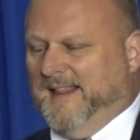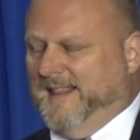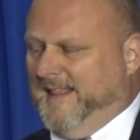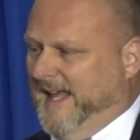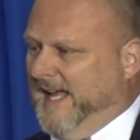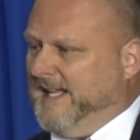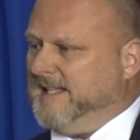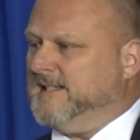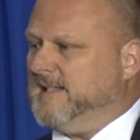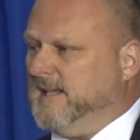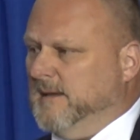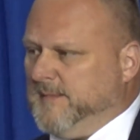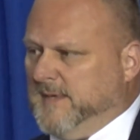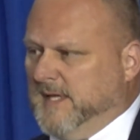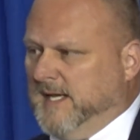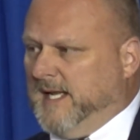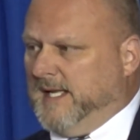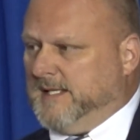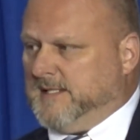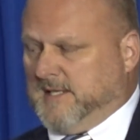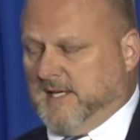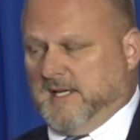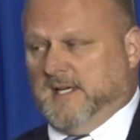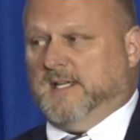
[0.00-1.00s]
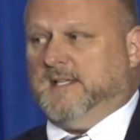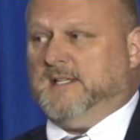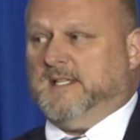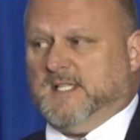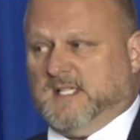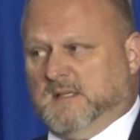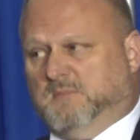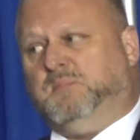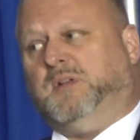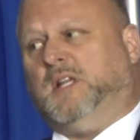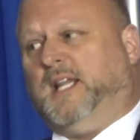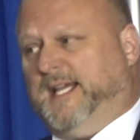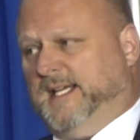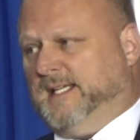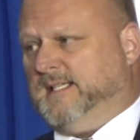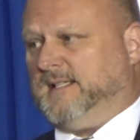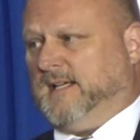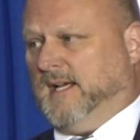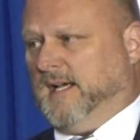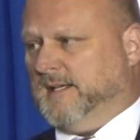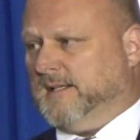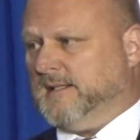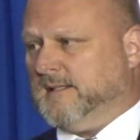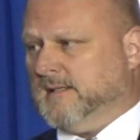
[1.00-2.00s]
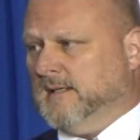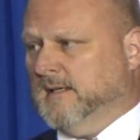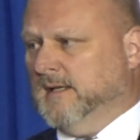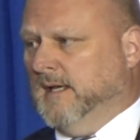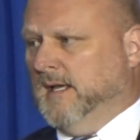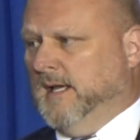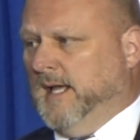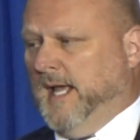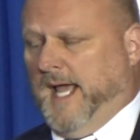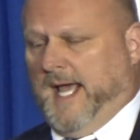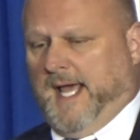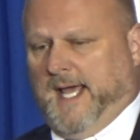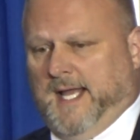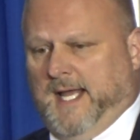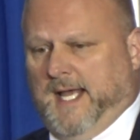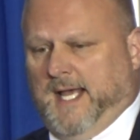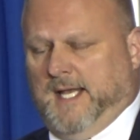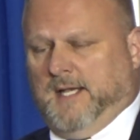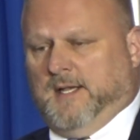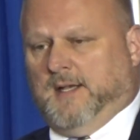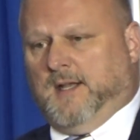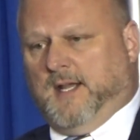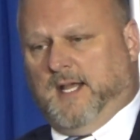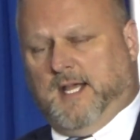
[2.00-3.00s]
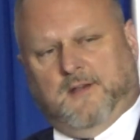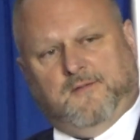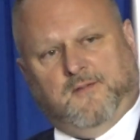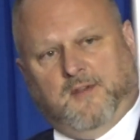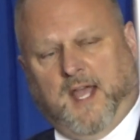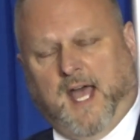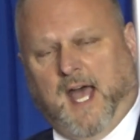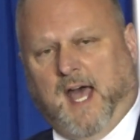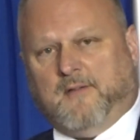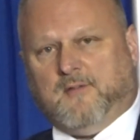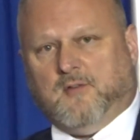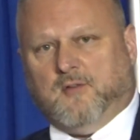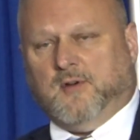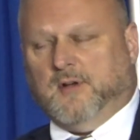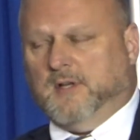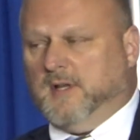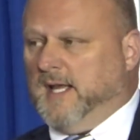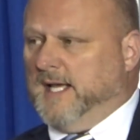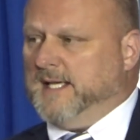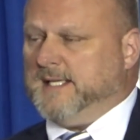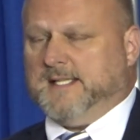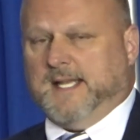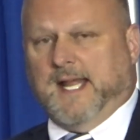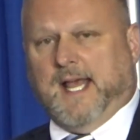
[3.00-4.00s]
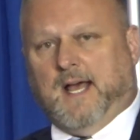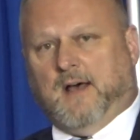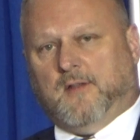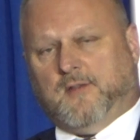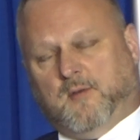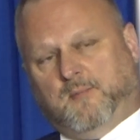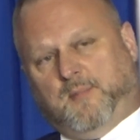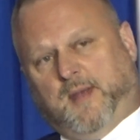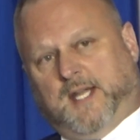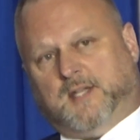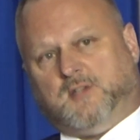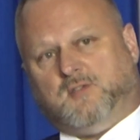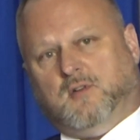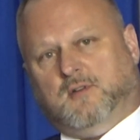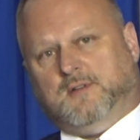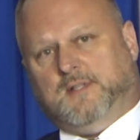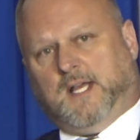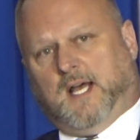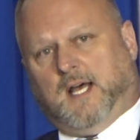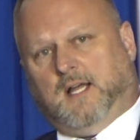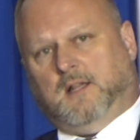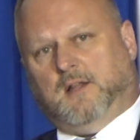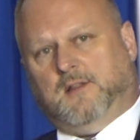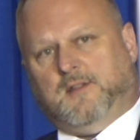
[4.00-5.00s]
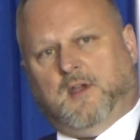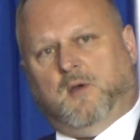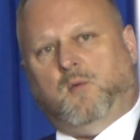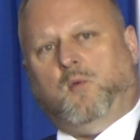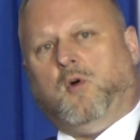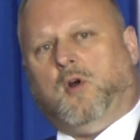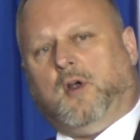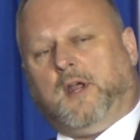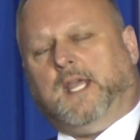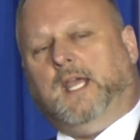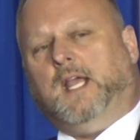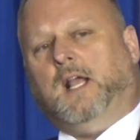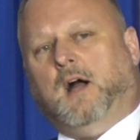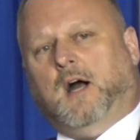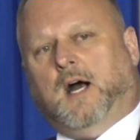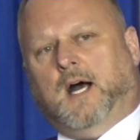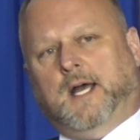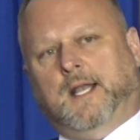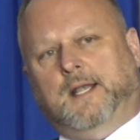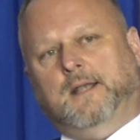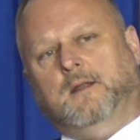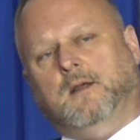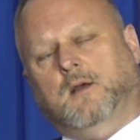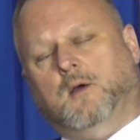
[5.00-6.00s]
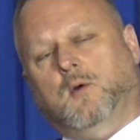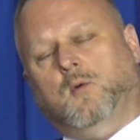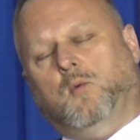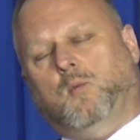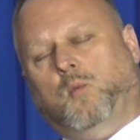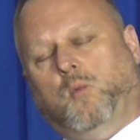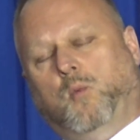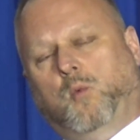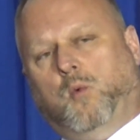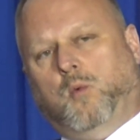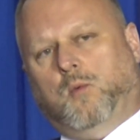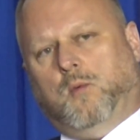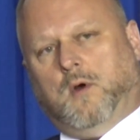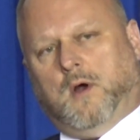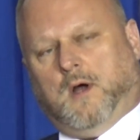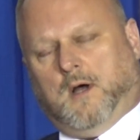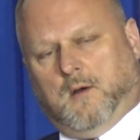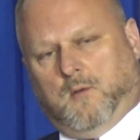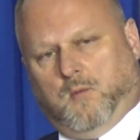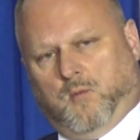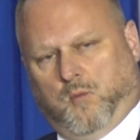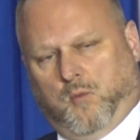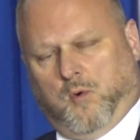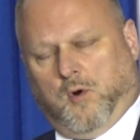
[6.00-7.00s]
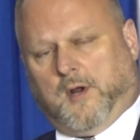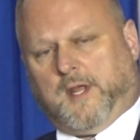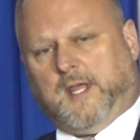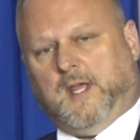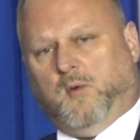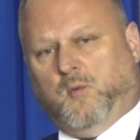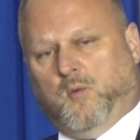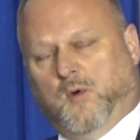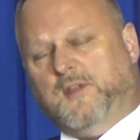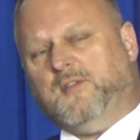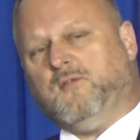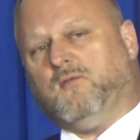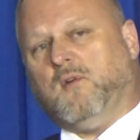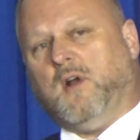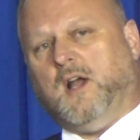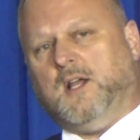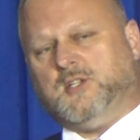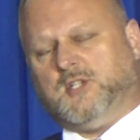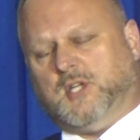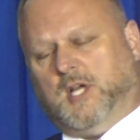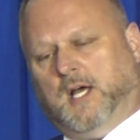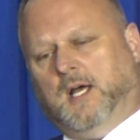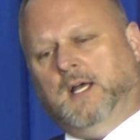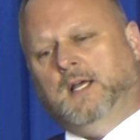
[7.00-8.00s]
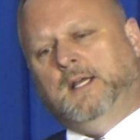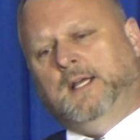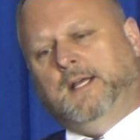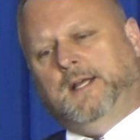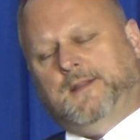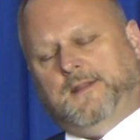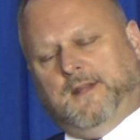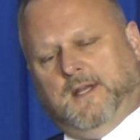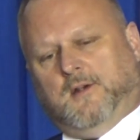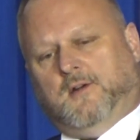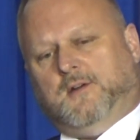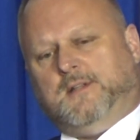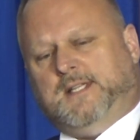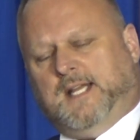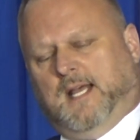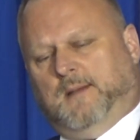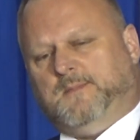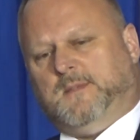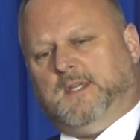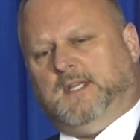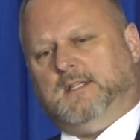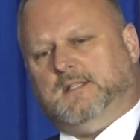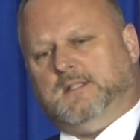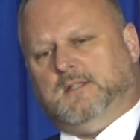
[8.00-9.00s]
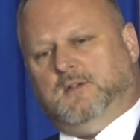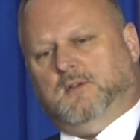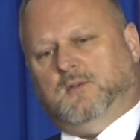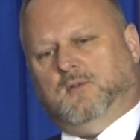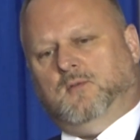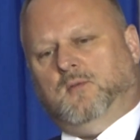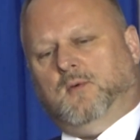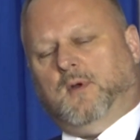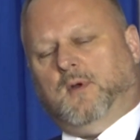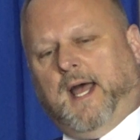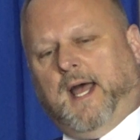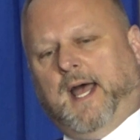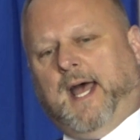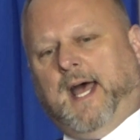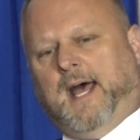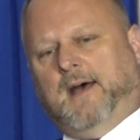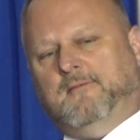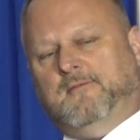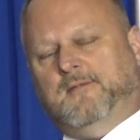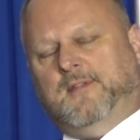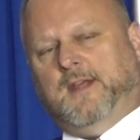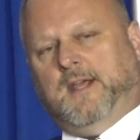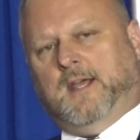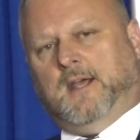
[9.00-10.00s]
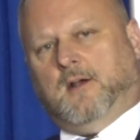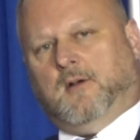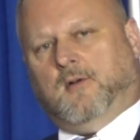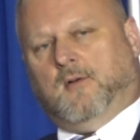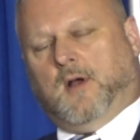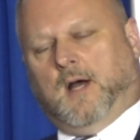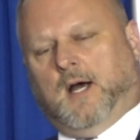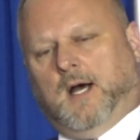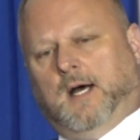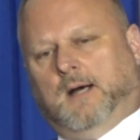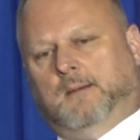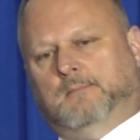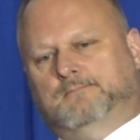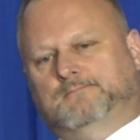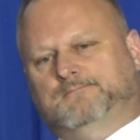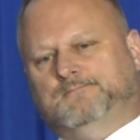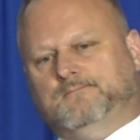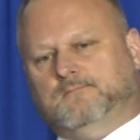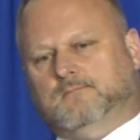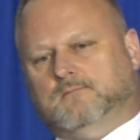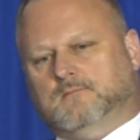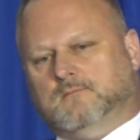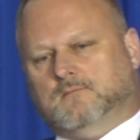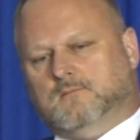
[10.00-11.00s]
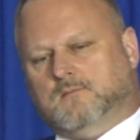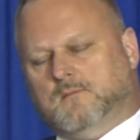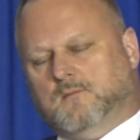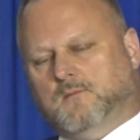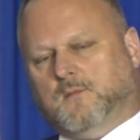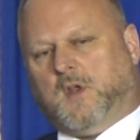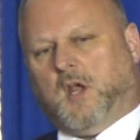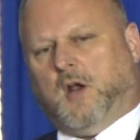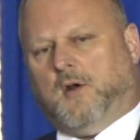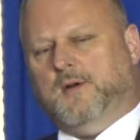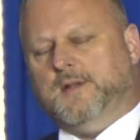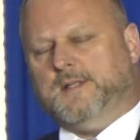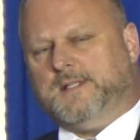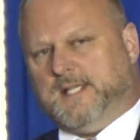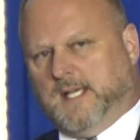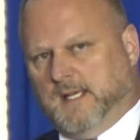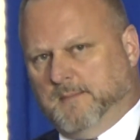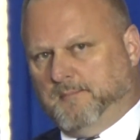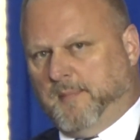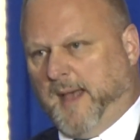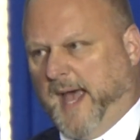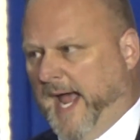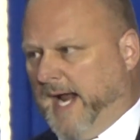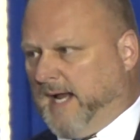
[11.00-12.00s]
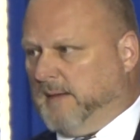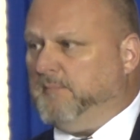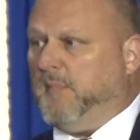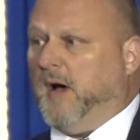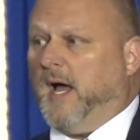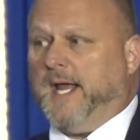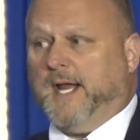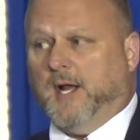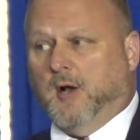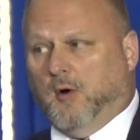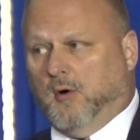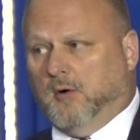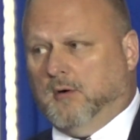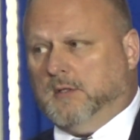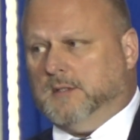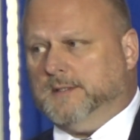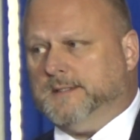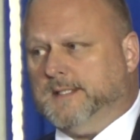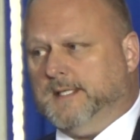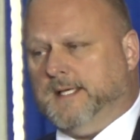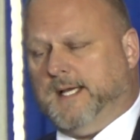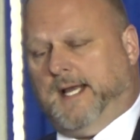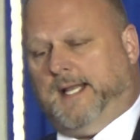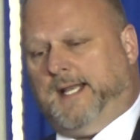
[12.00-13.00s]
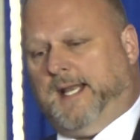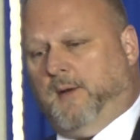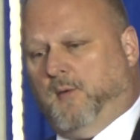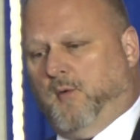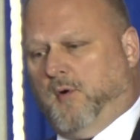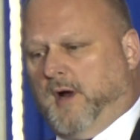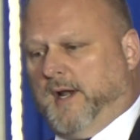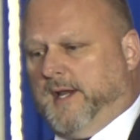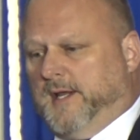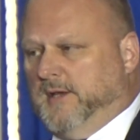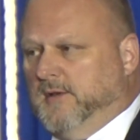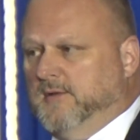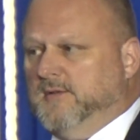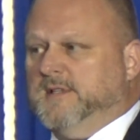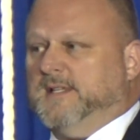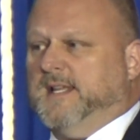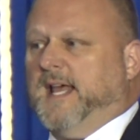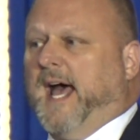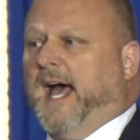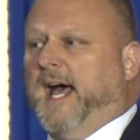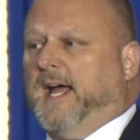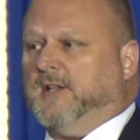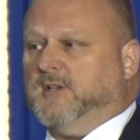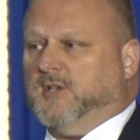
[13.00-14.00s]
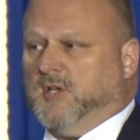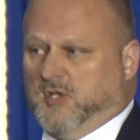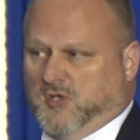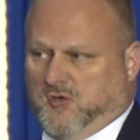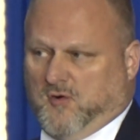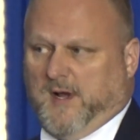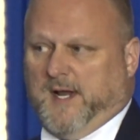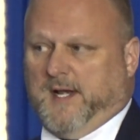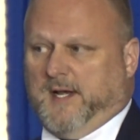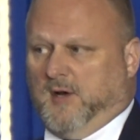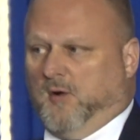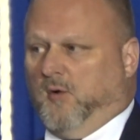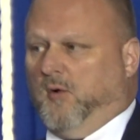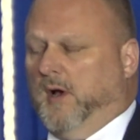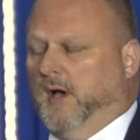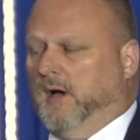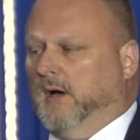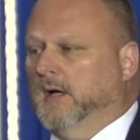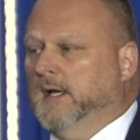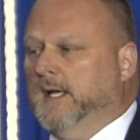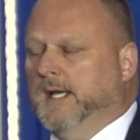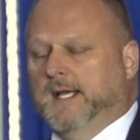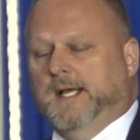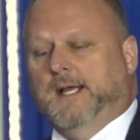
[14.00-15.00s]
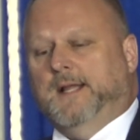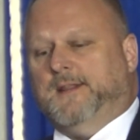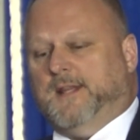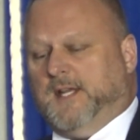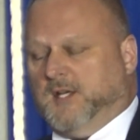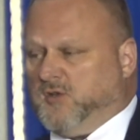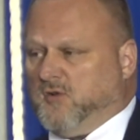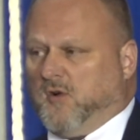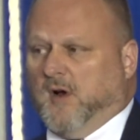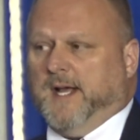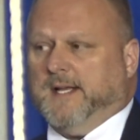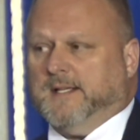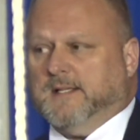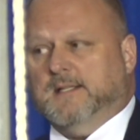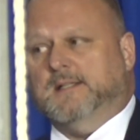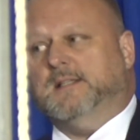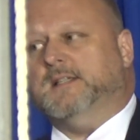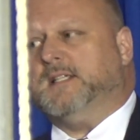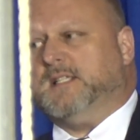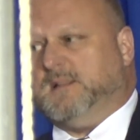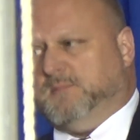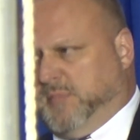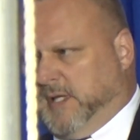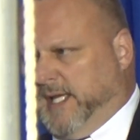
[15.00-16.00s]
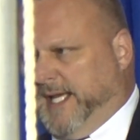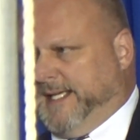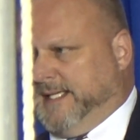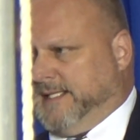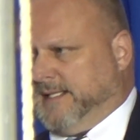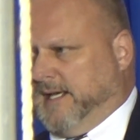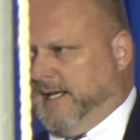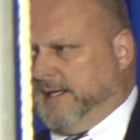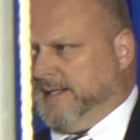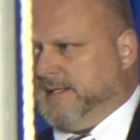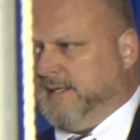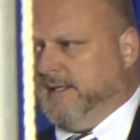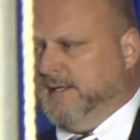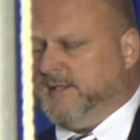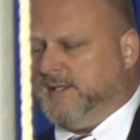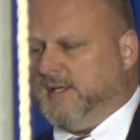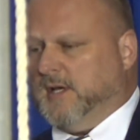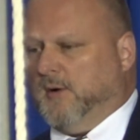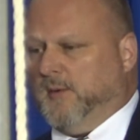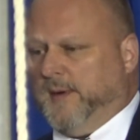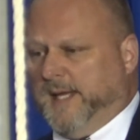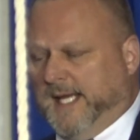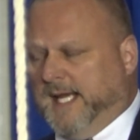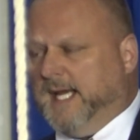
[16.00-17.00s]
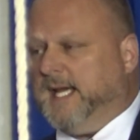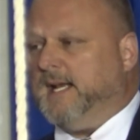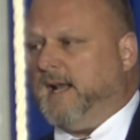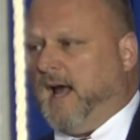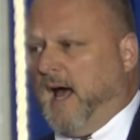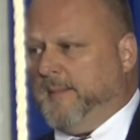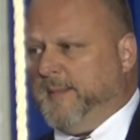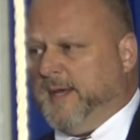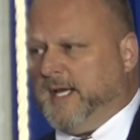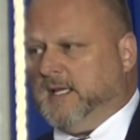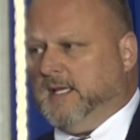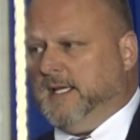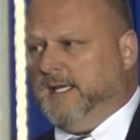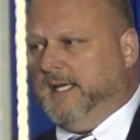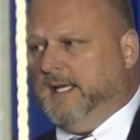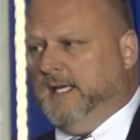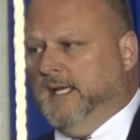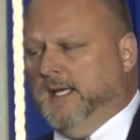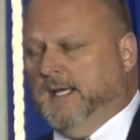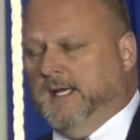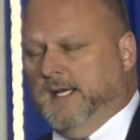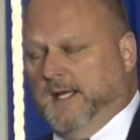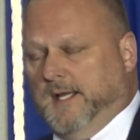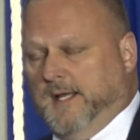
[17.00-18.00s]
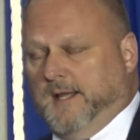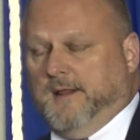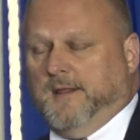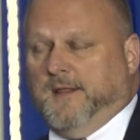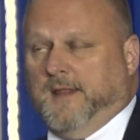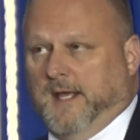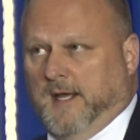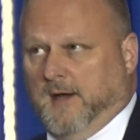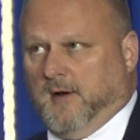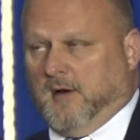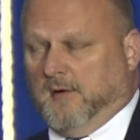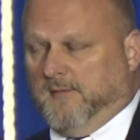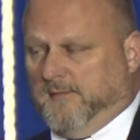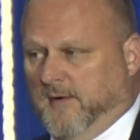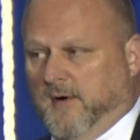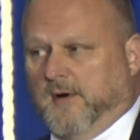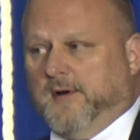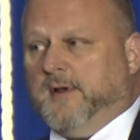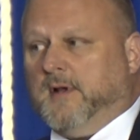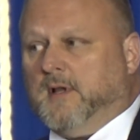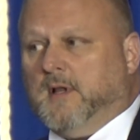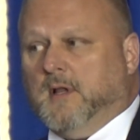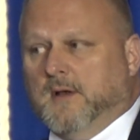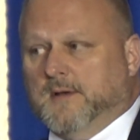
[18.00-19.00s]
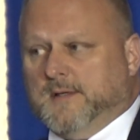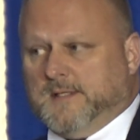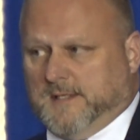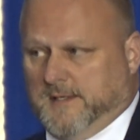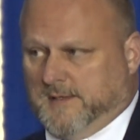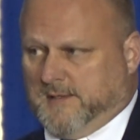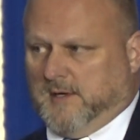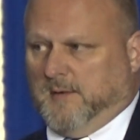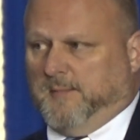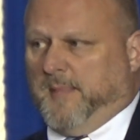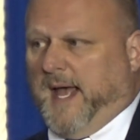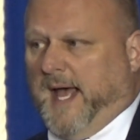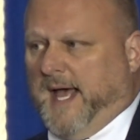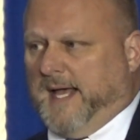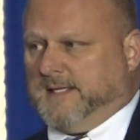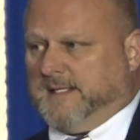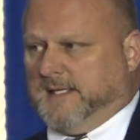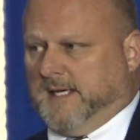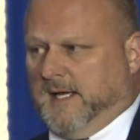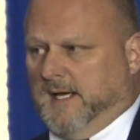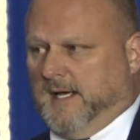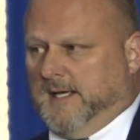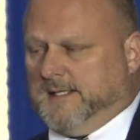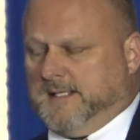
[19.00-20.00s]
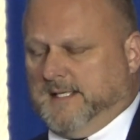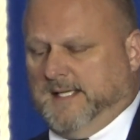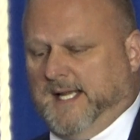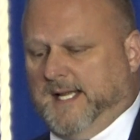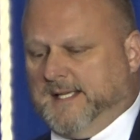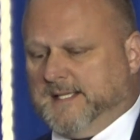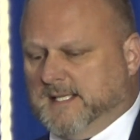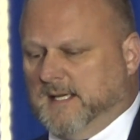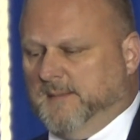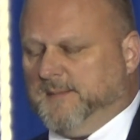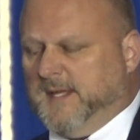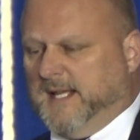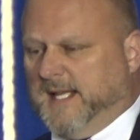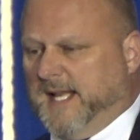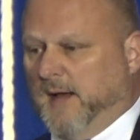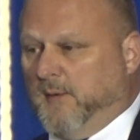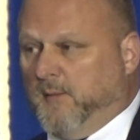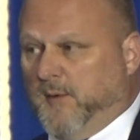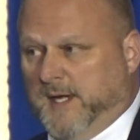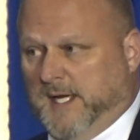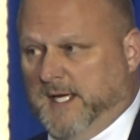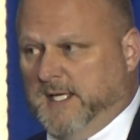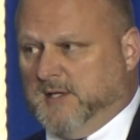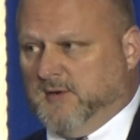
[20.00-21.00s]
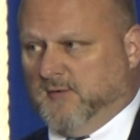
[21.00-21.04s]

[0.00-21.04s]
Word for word: That's something that's going to displace us. And if you haven't realized now, the petrodollar they're working on, working with Russia, they're attempting to have their currency backed by gold, and they want to use that to trade in oil. They're trying to displace us. So economically, they are very close to surpassing us, and that's something that we need